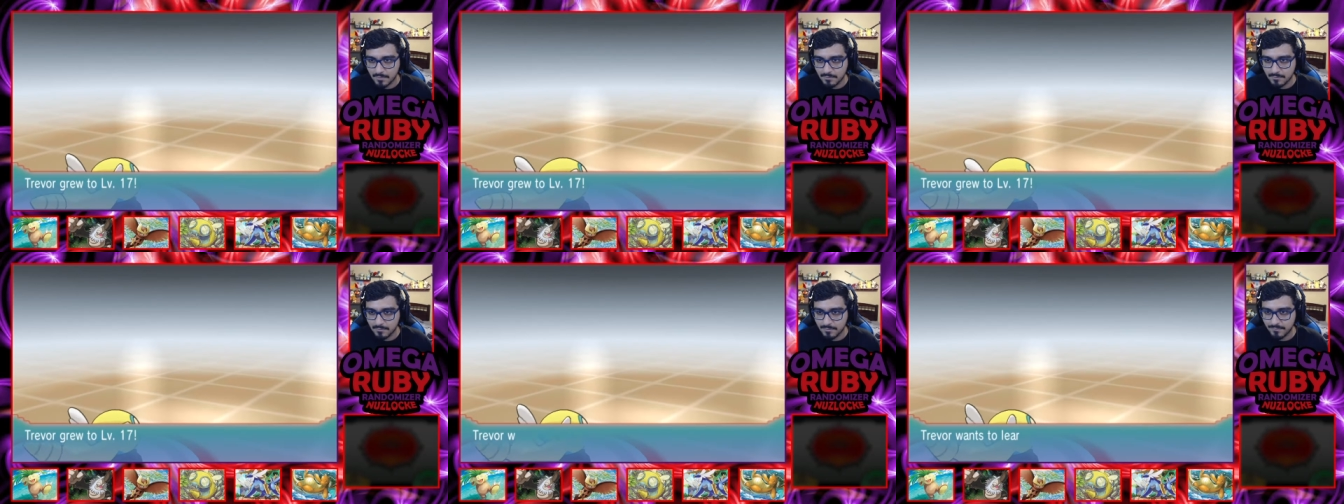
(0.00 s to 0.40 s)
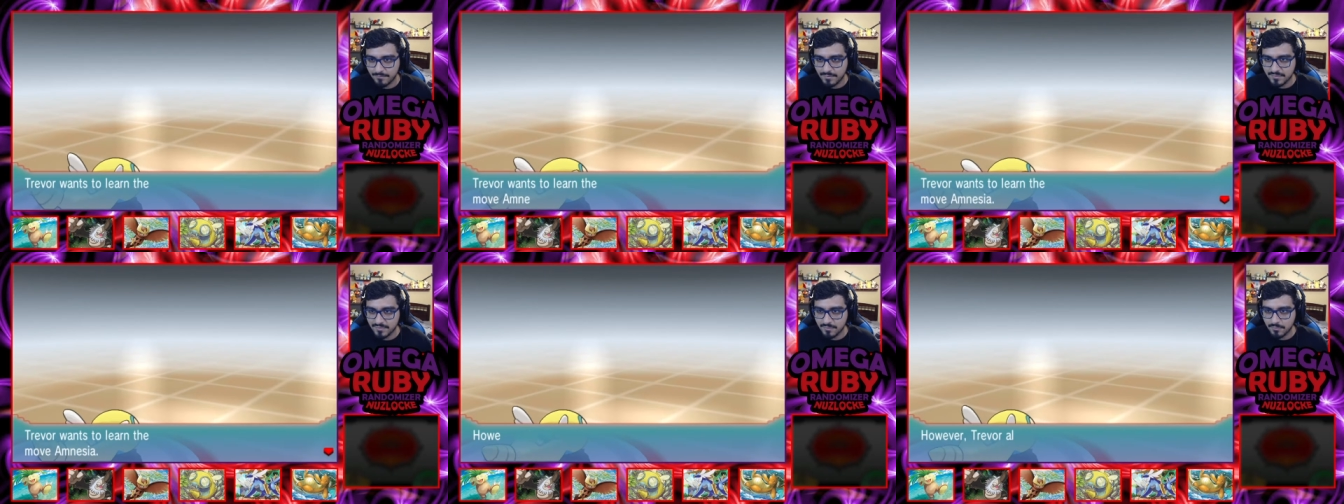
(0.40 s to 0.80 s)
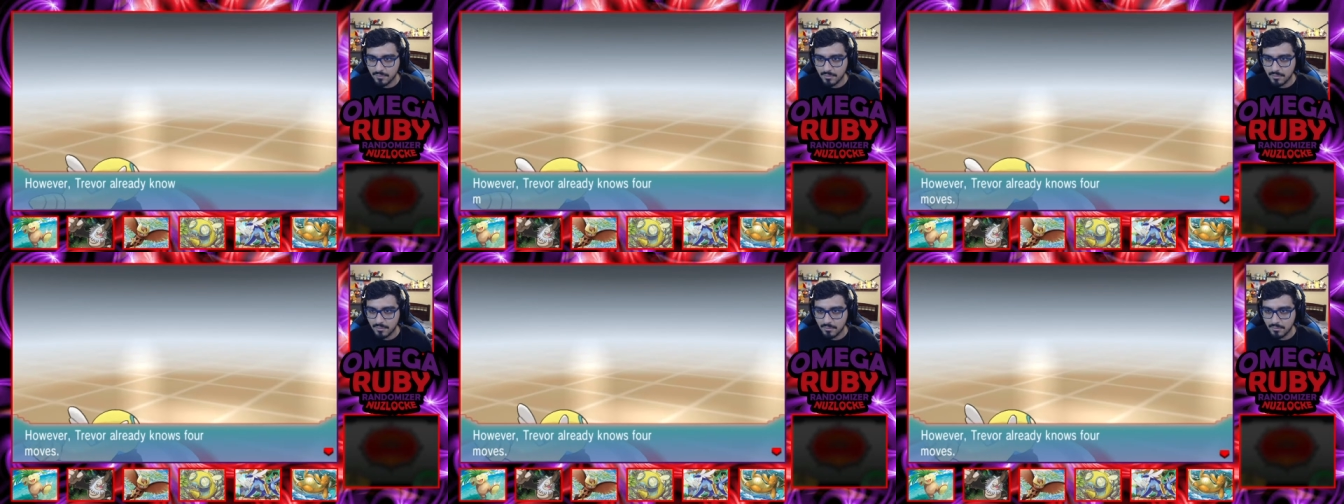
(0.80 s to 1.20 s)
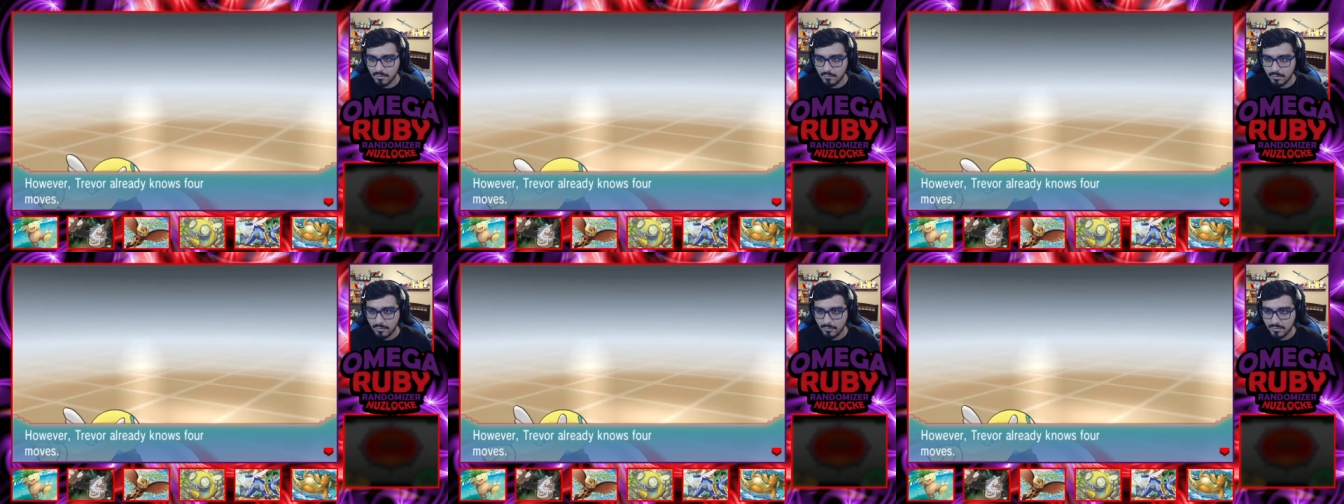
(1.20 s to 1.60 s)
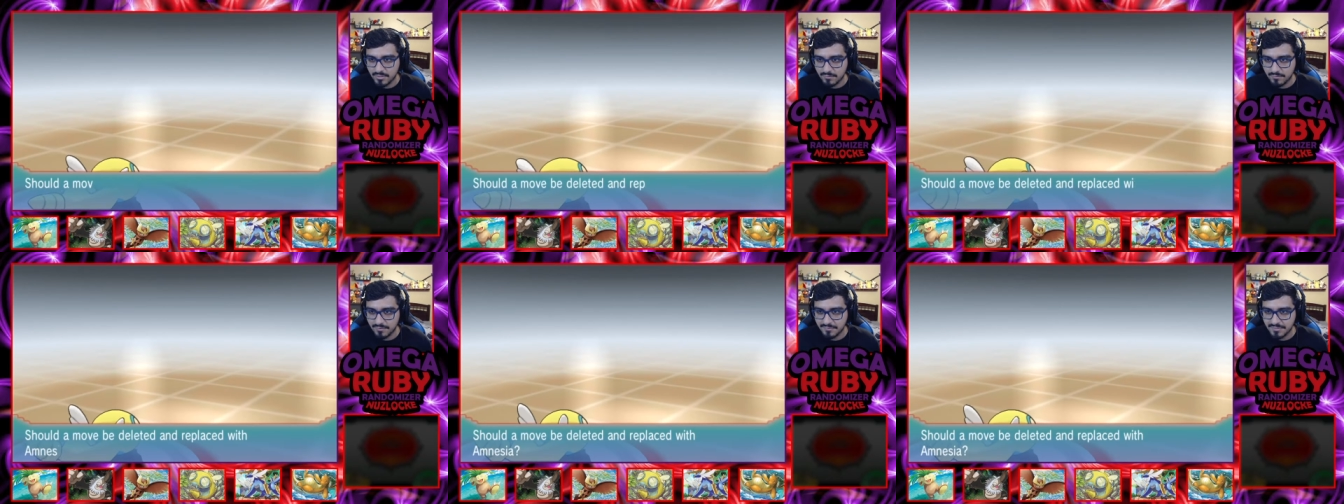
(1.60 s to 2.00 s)
Defense curl. Oh, oh wow, you went to
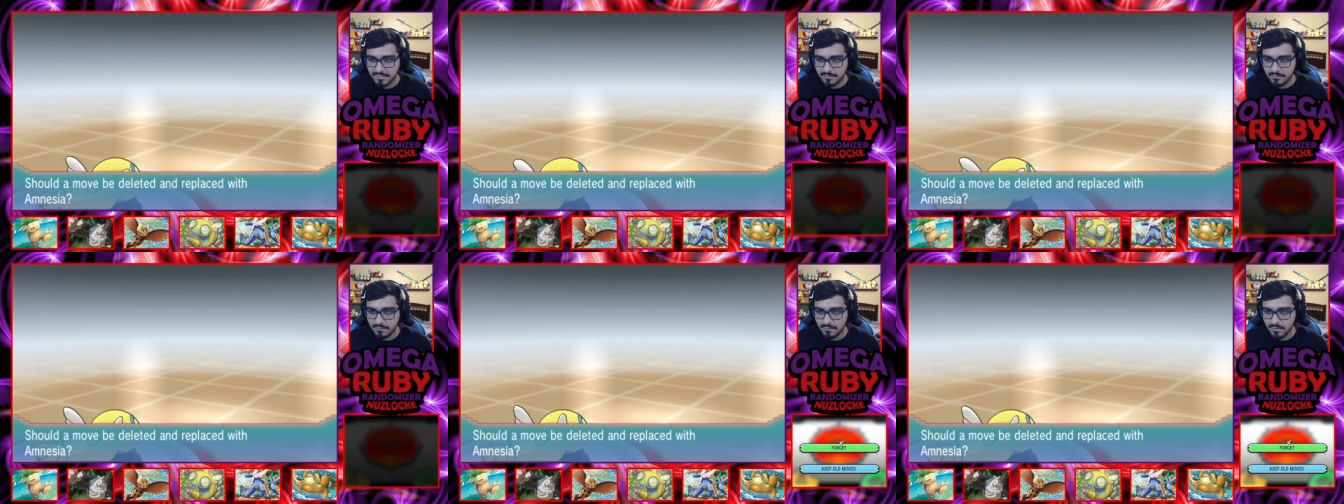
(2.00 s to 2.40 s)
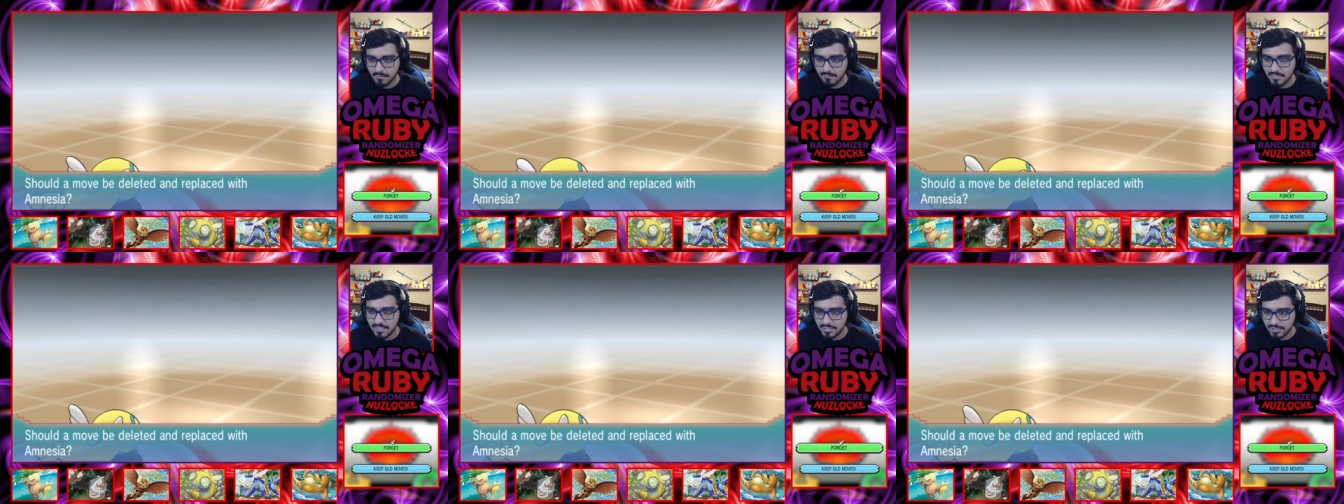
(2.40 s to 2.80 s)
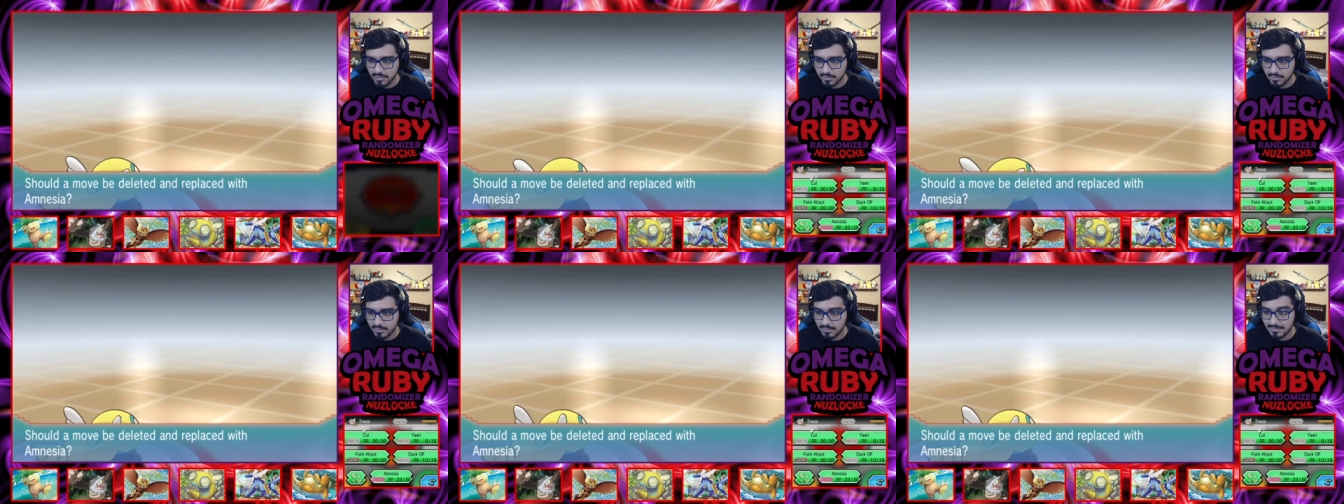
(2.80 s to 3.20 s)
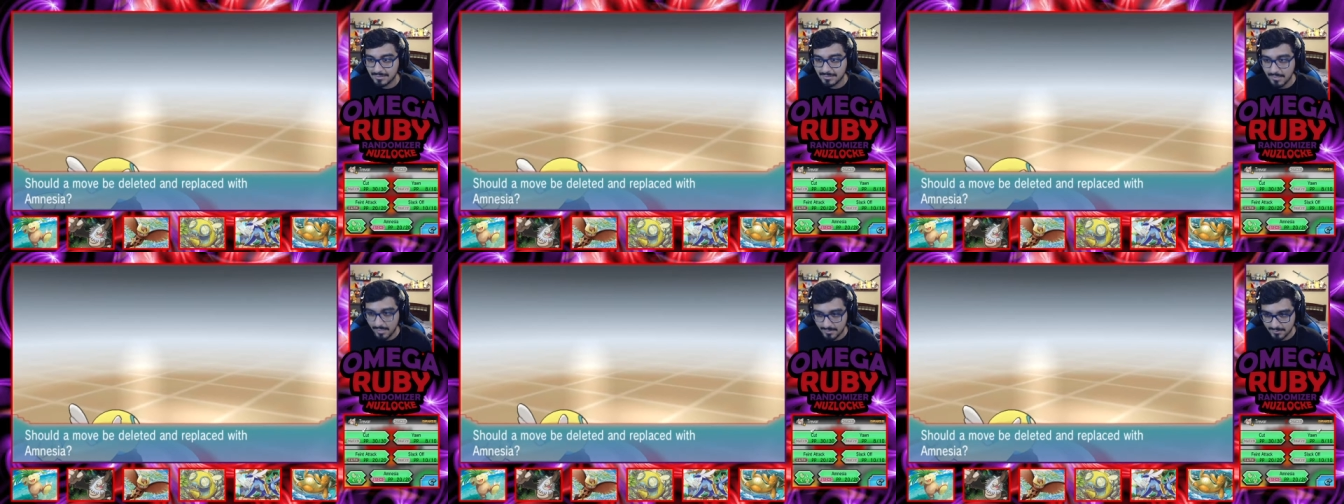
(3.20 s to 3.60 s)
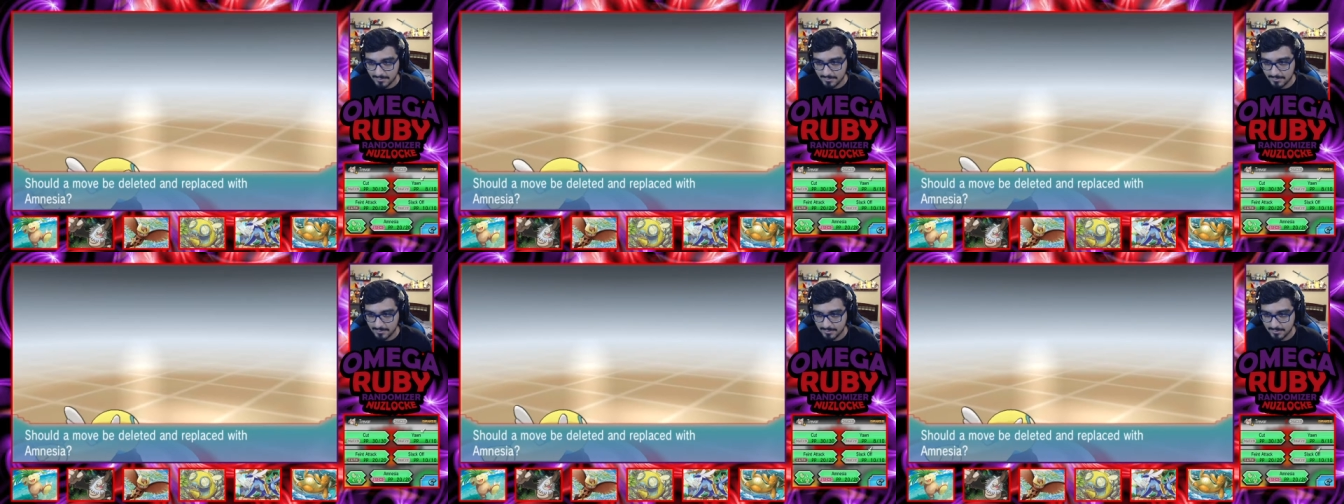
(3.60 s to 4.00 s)
level 17. Amnesia. Yes.